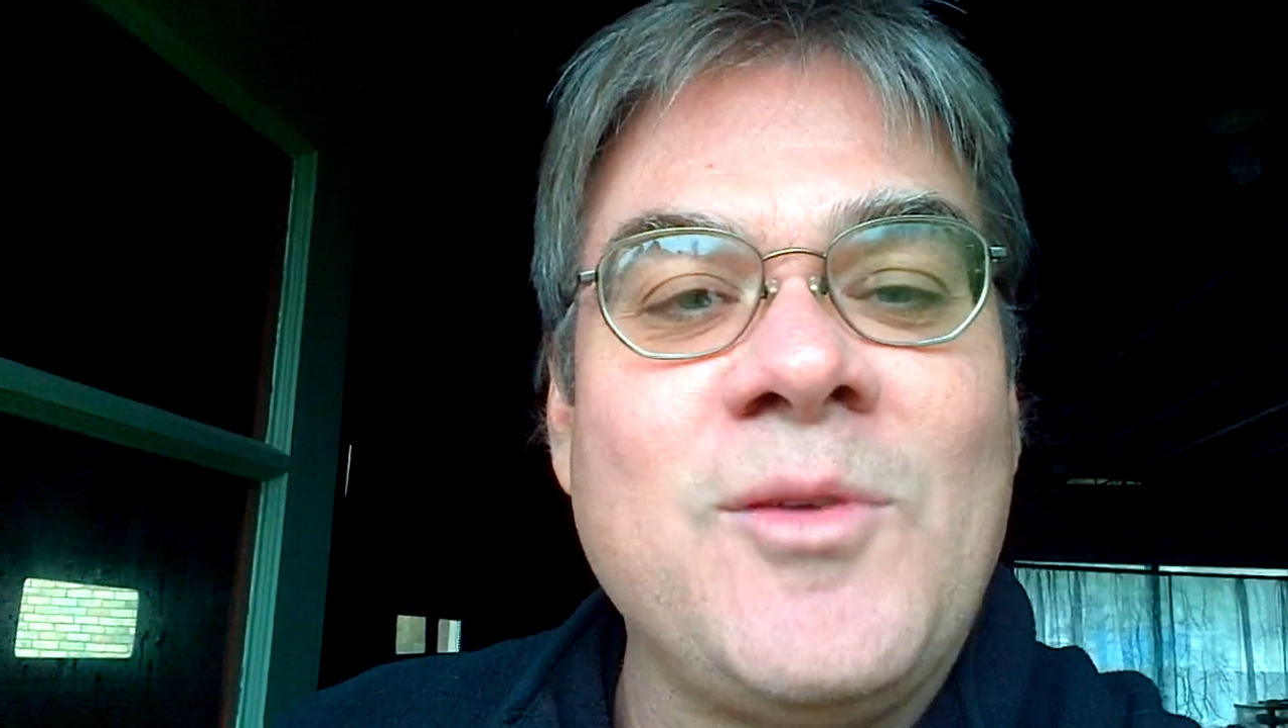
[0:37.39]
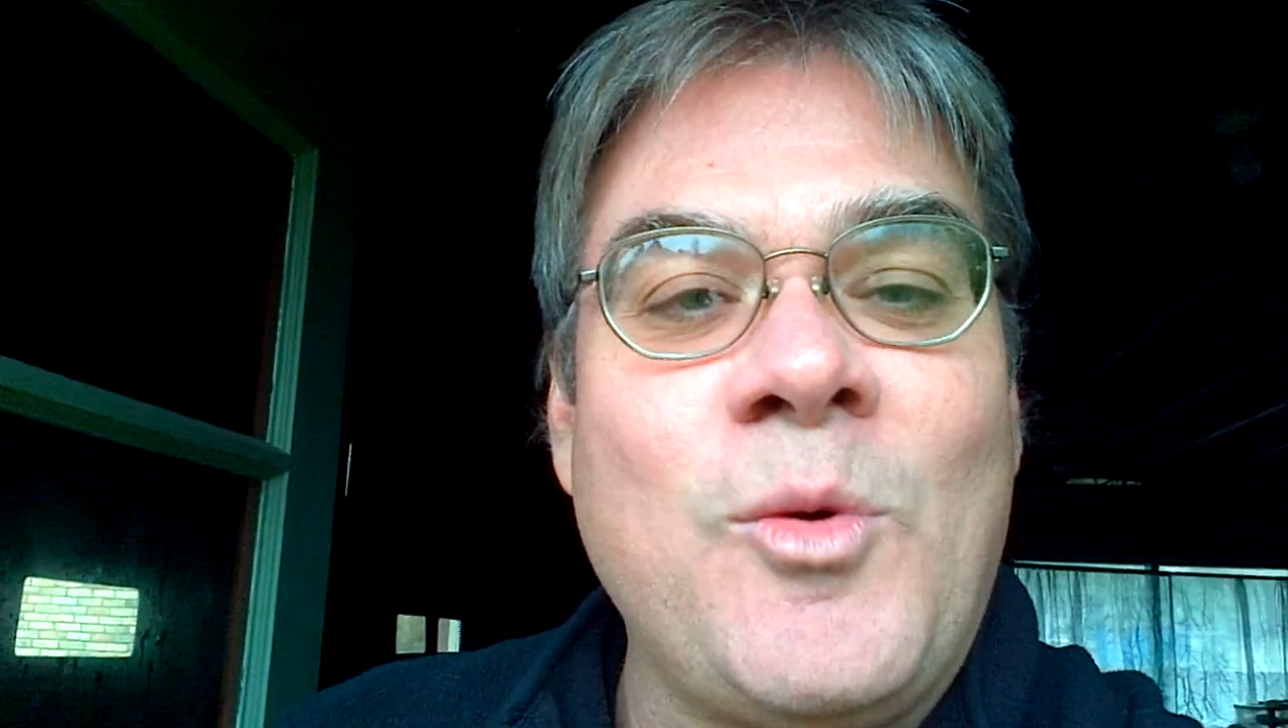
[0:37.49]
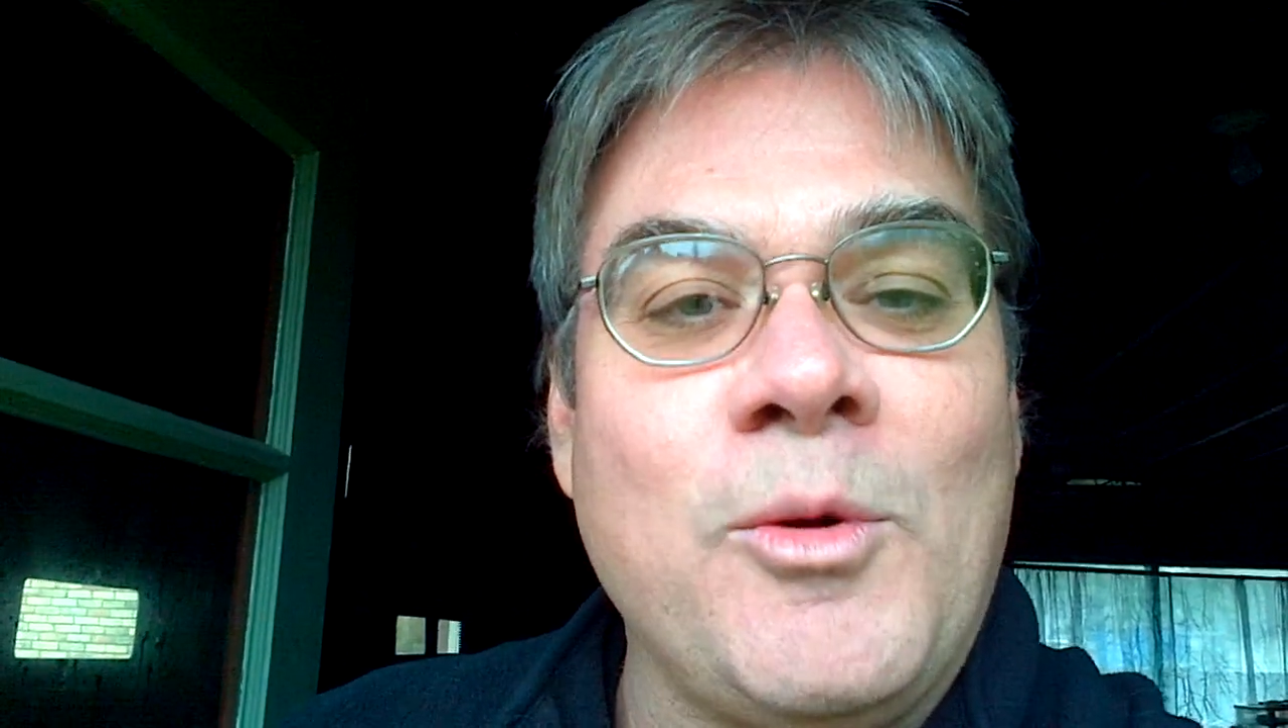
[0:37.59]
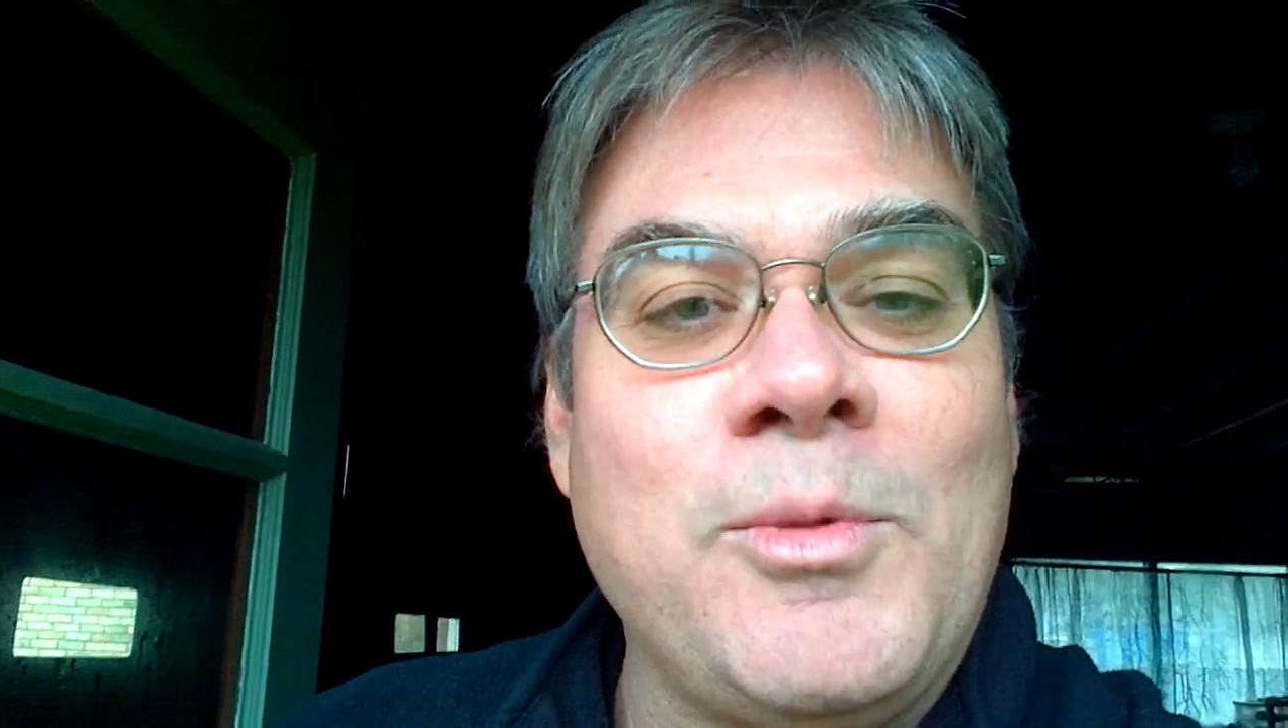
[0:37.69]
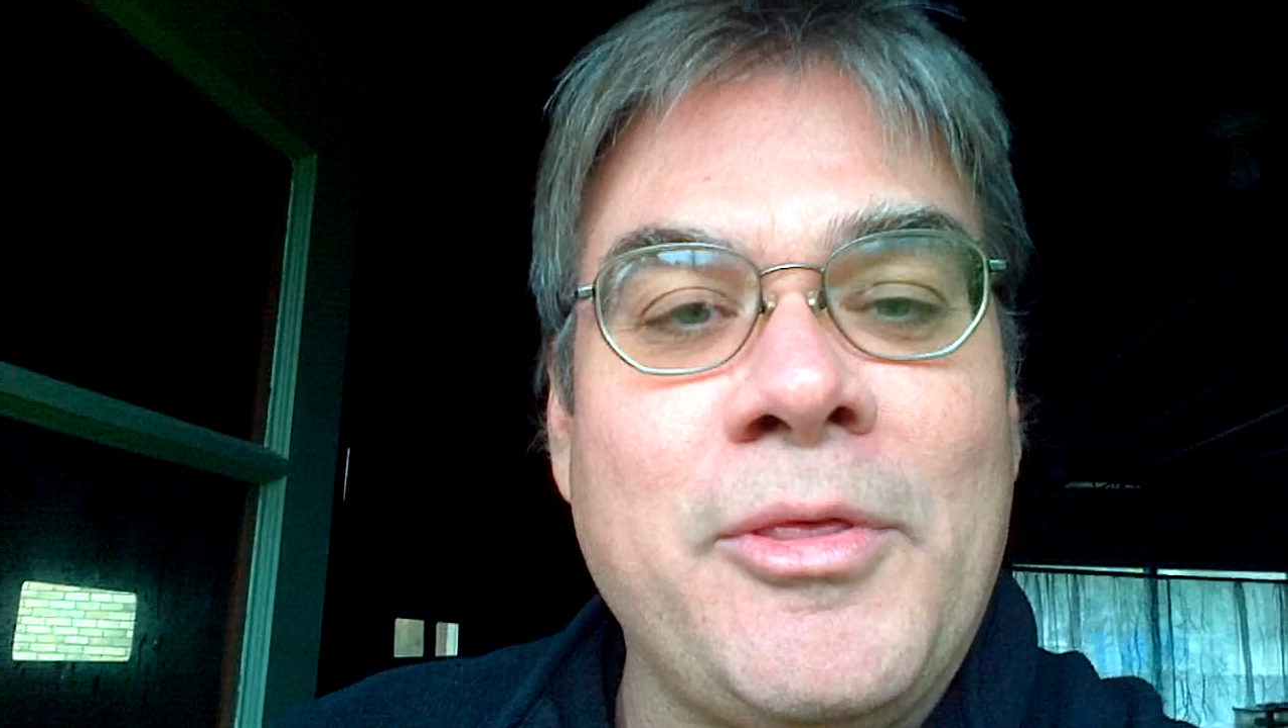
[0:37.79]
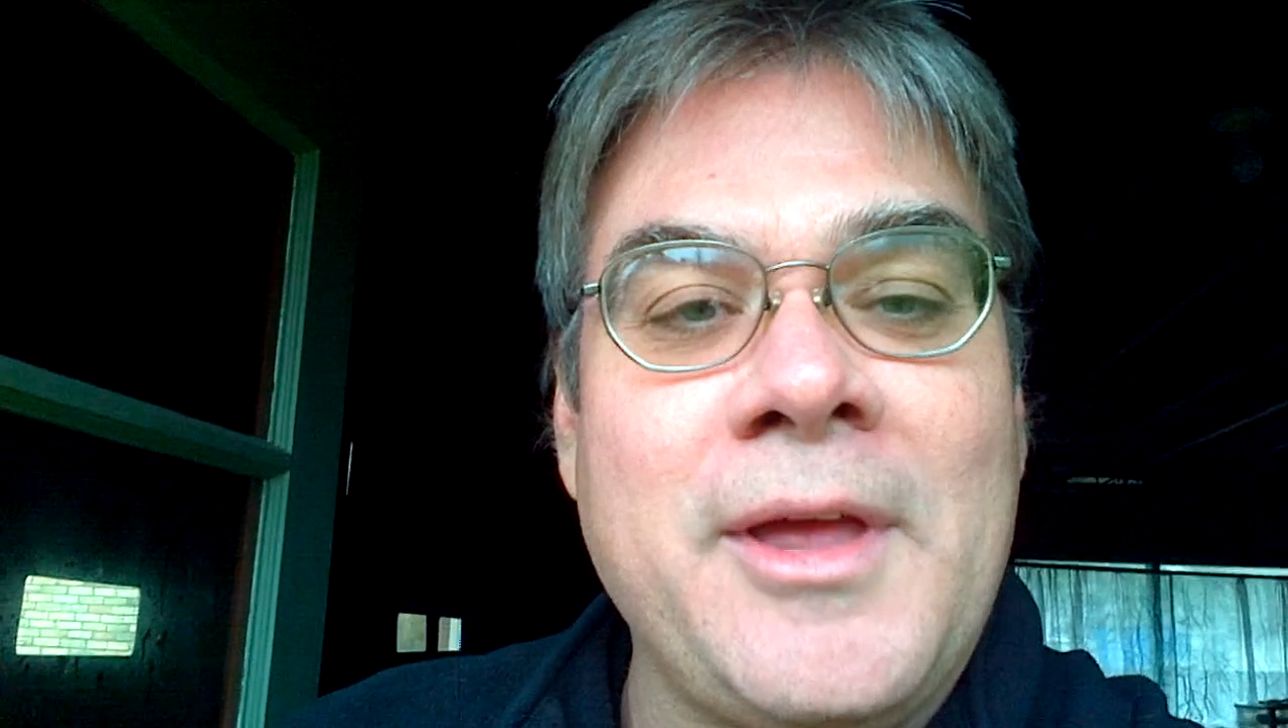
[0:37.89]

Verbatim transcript: horrible